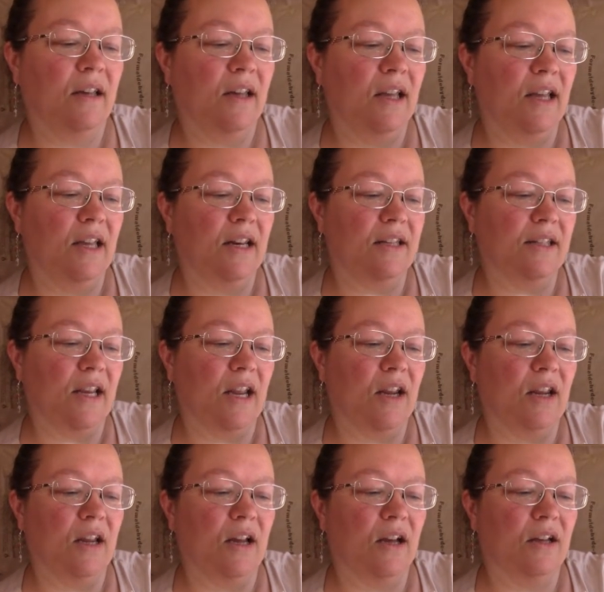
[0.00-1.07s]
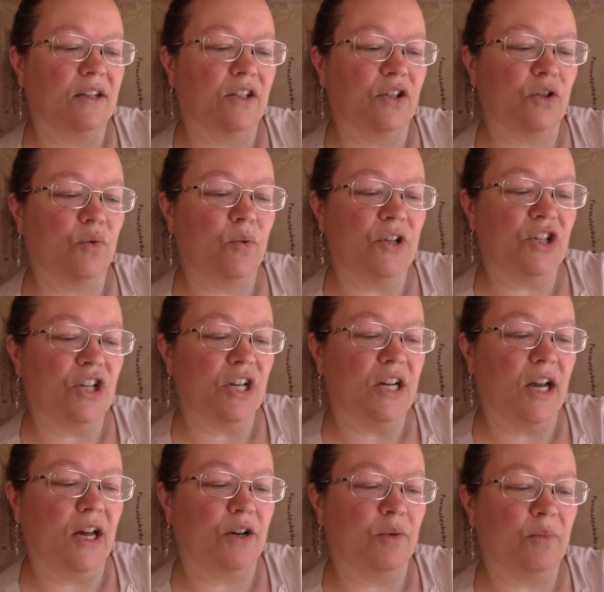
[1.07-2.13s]
It is a squishy
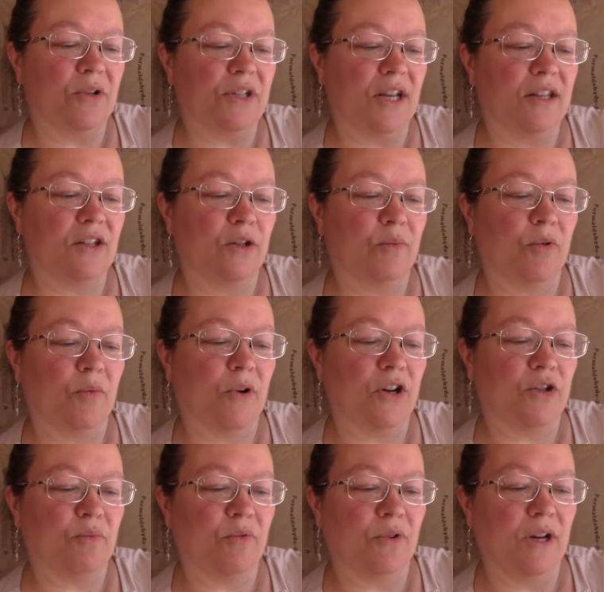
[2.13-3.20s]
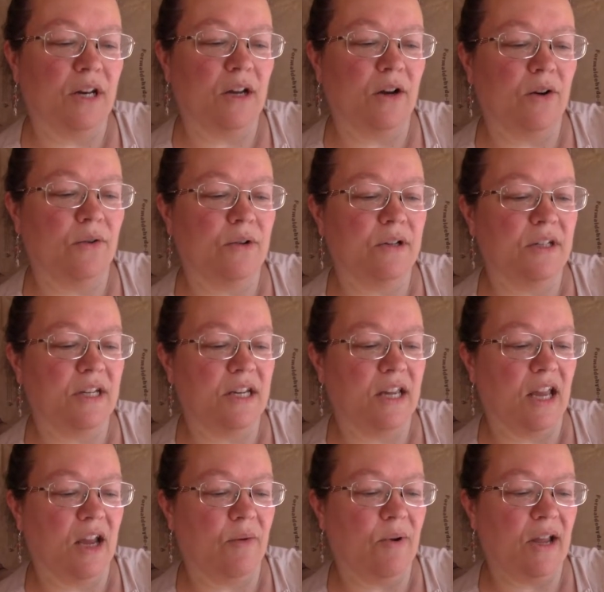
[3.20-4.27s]
100% superwash merino,
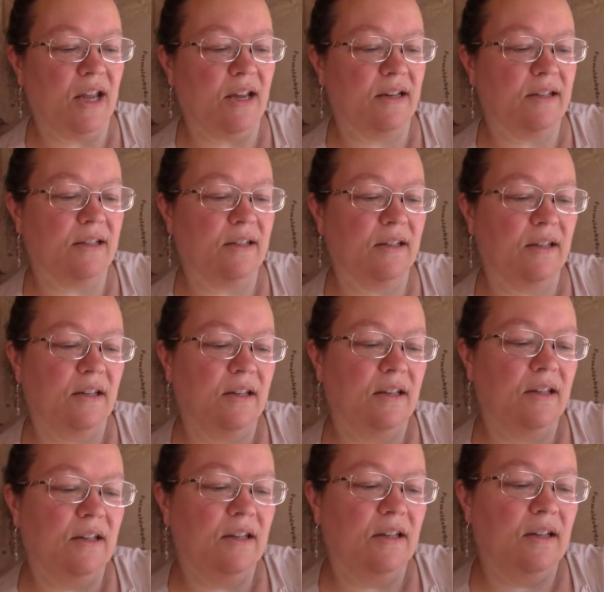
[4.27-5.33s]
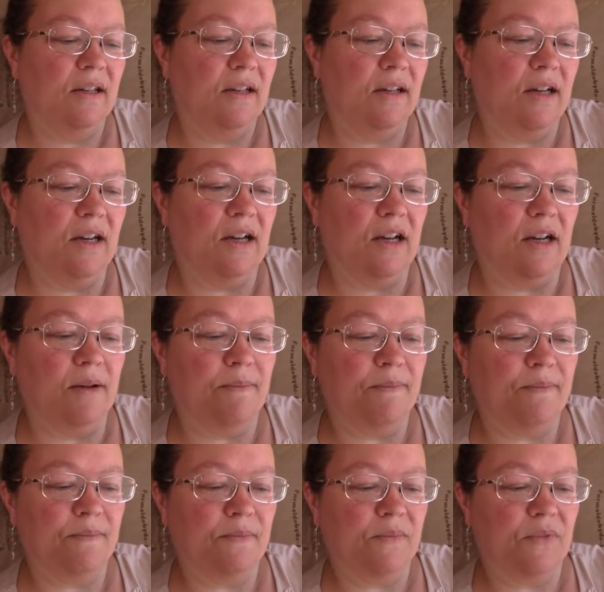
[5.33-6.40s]
DK weight,
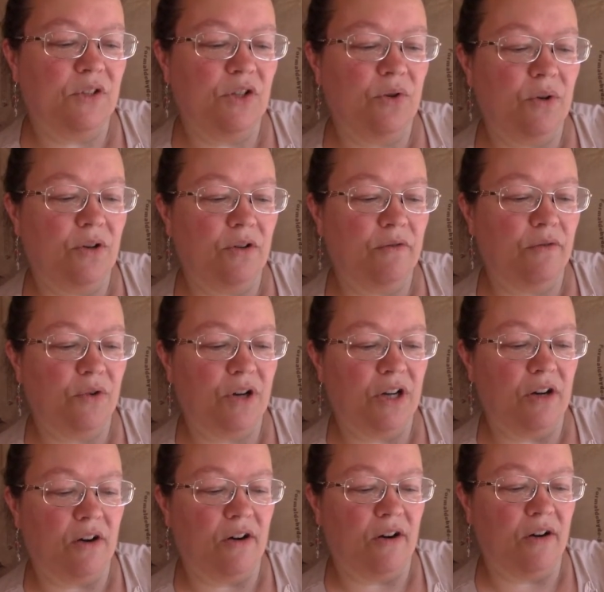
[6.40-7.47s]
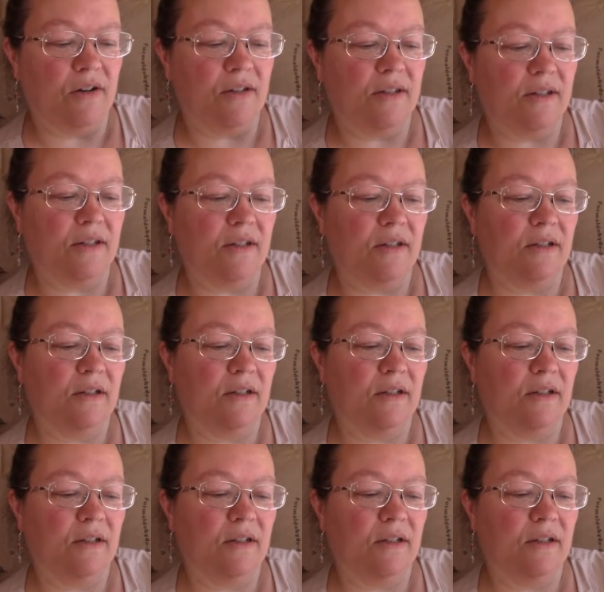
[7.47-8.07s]
240 yards,